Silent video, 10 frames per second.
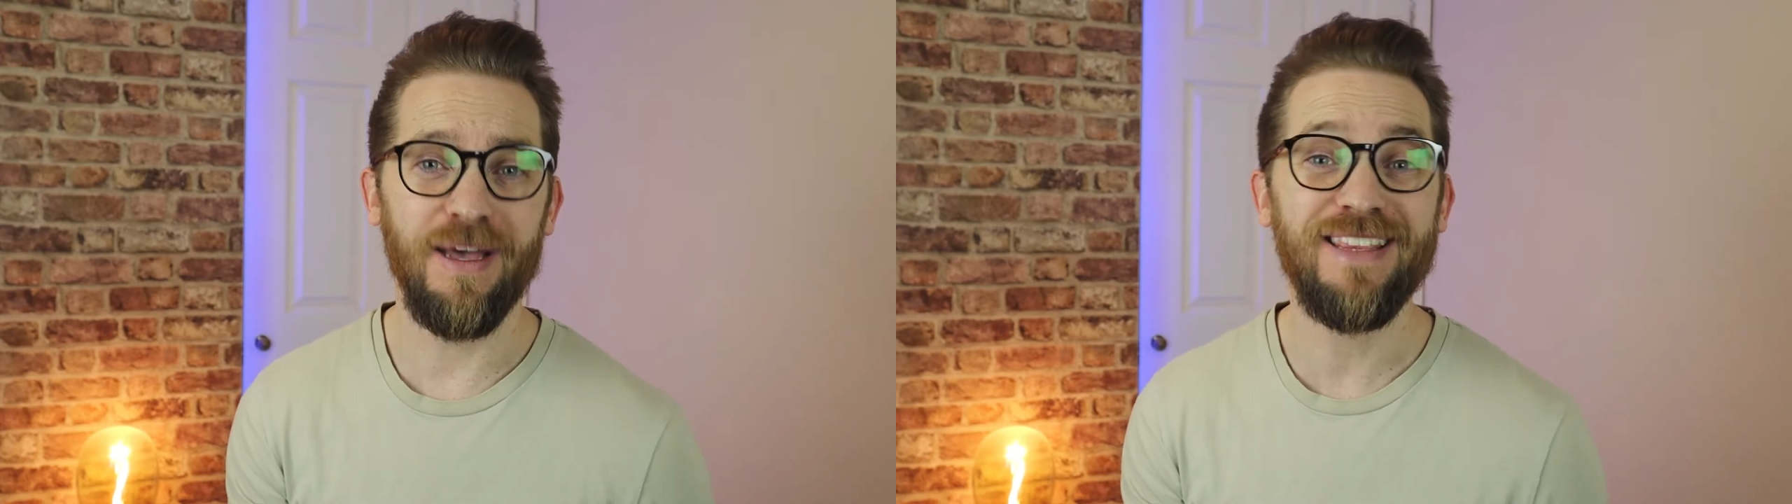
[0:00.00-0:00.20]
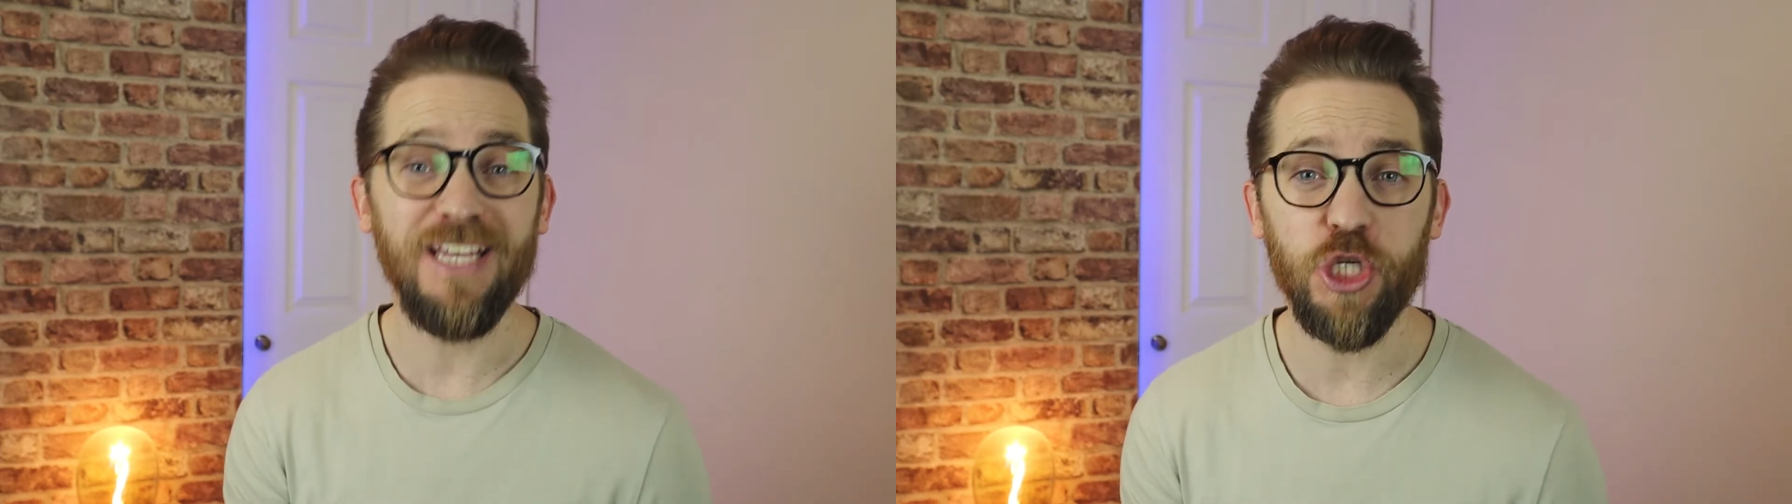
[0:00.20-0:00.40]

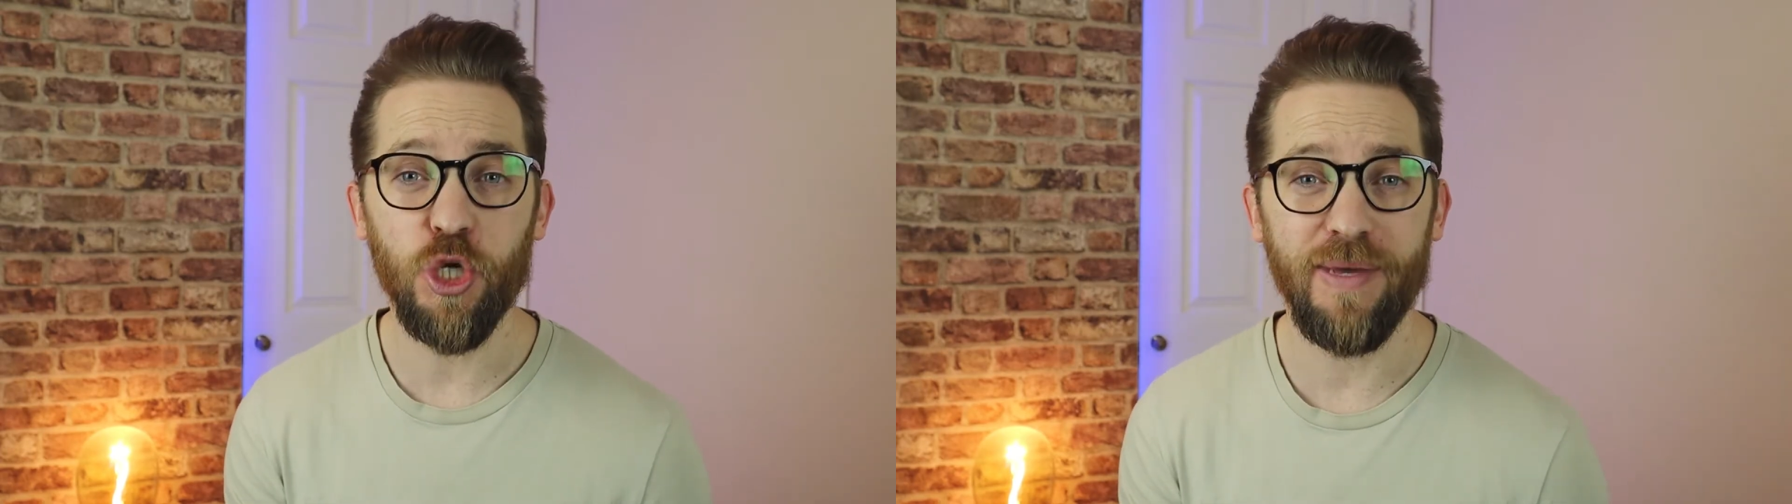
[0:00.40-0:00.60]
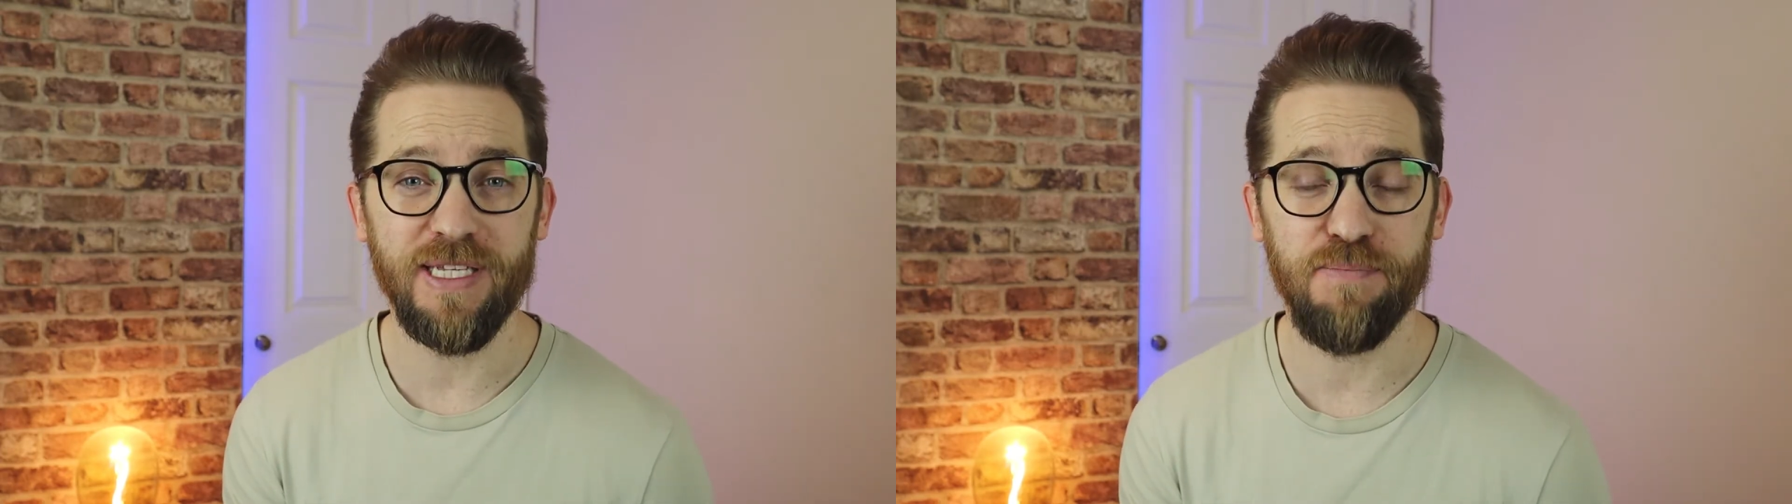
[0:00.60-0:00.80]

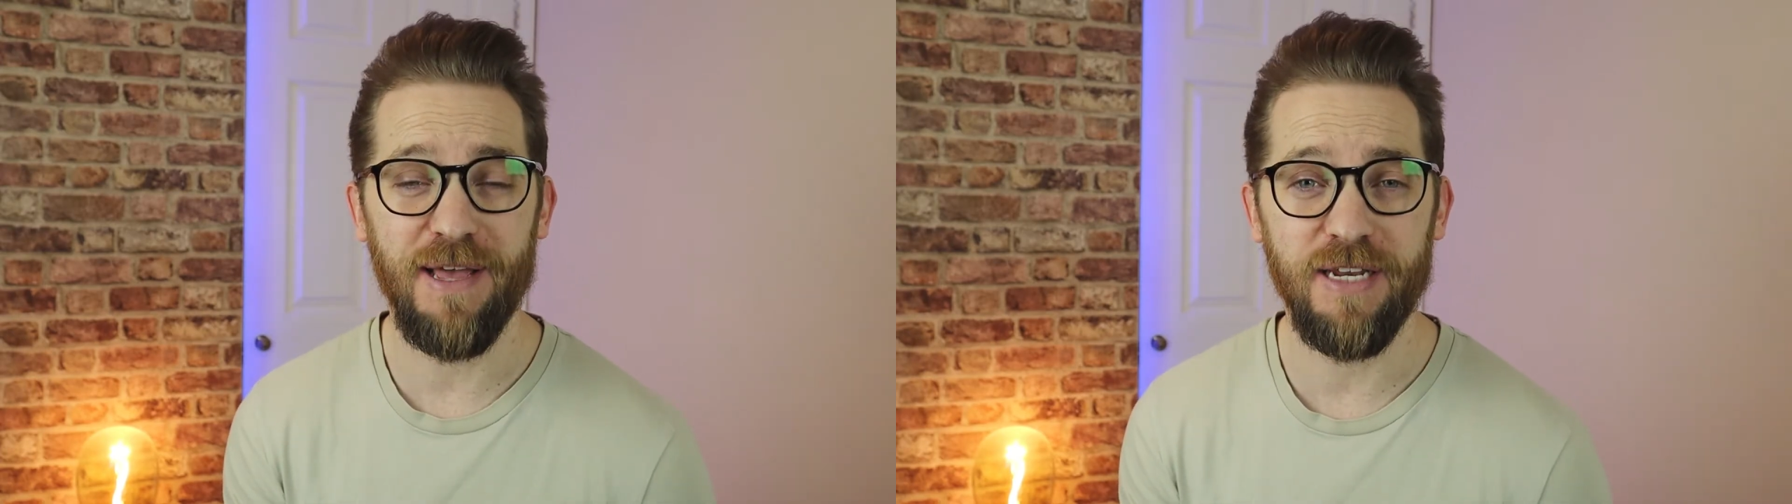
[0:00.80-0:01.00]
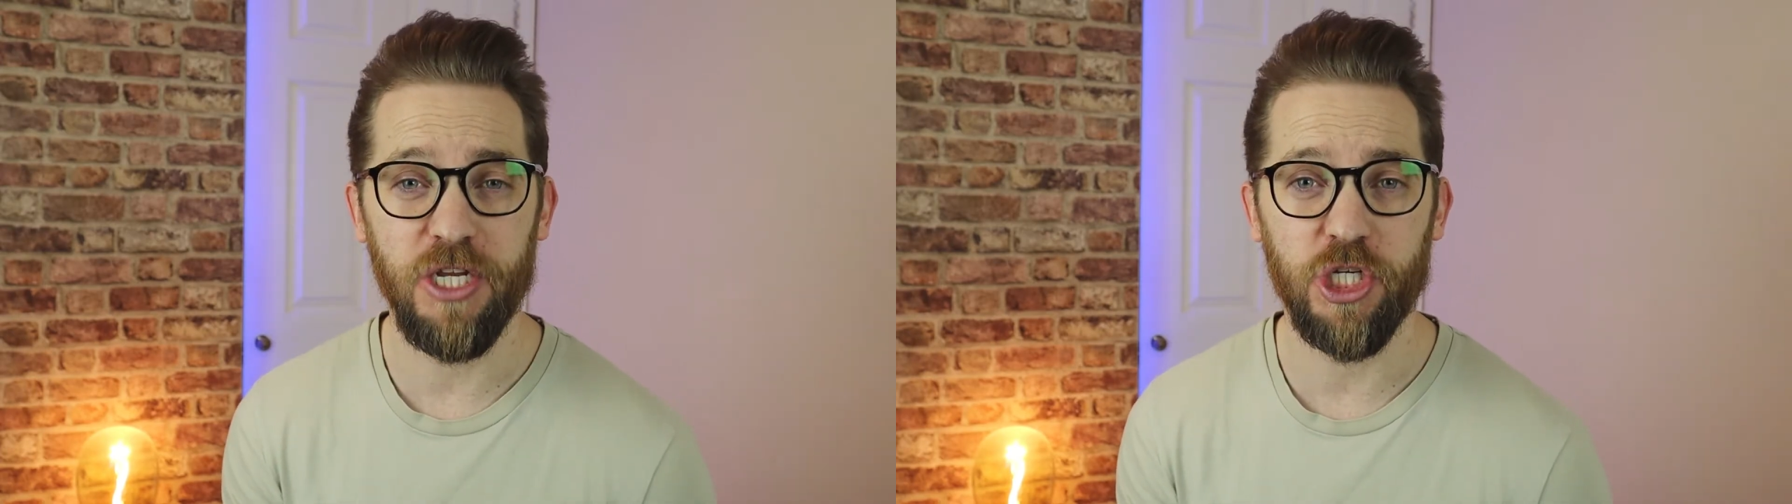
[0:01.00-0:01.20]
additional
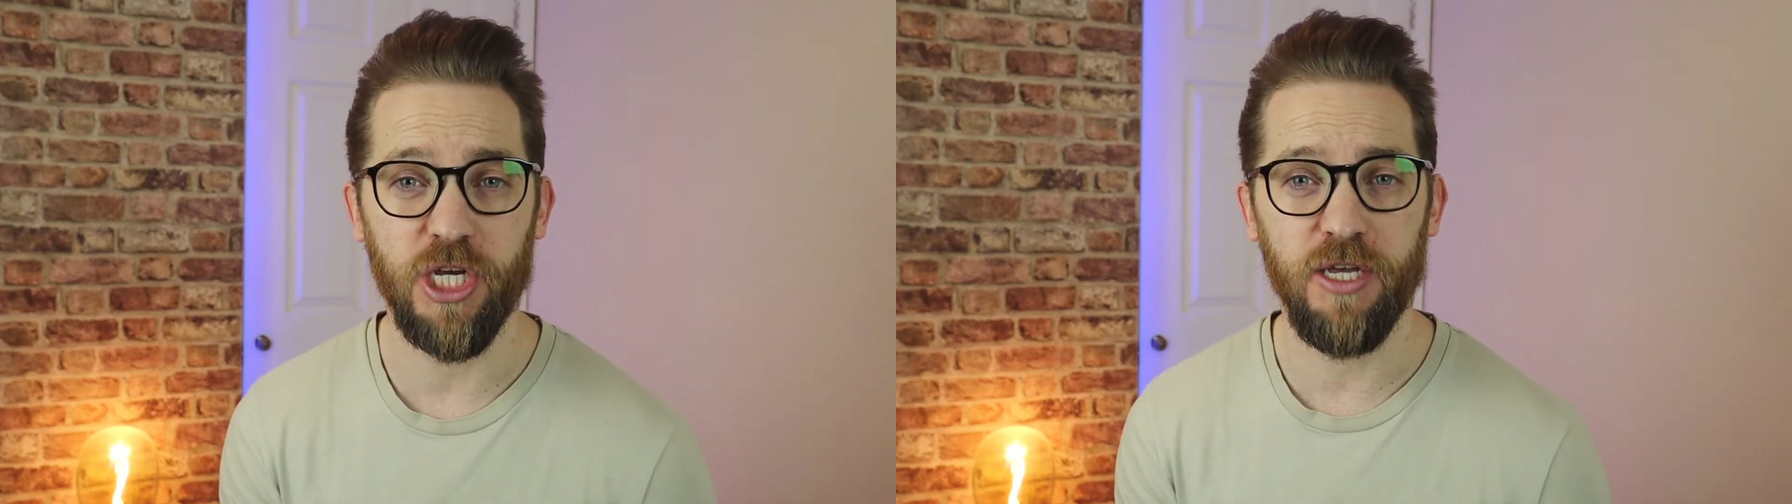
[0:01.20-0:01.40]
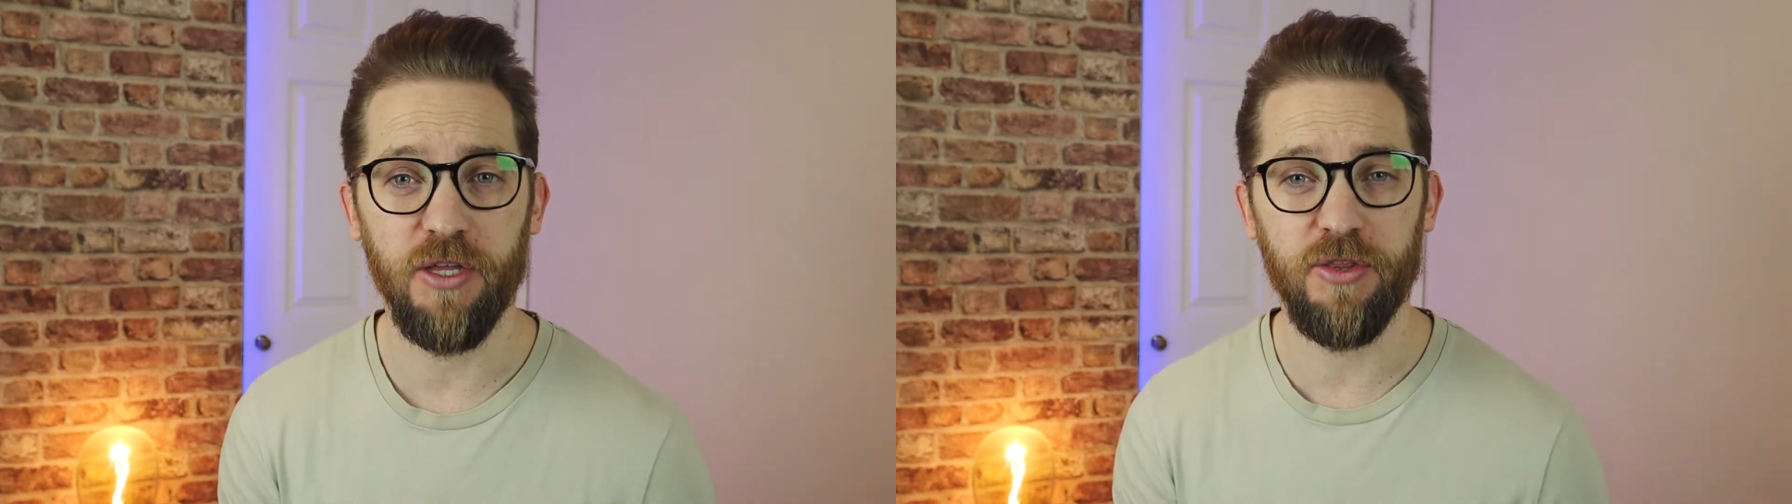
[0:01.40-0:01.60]
expenditure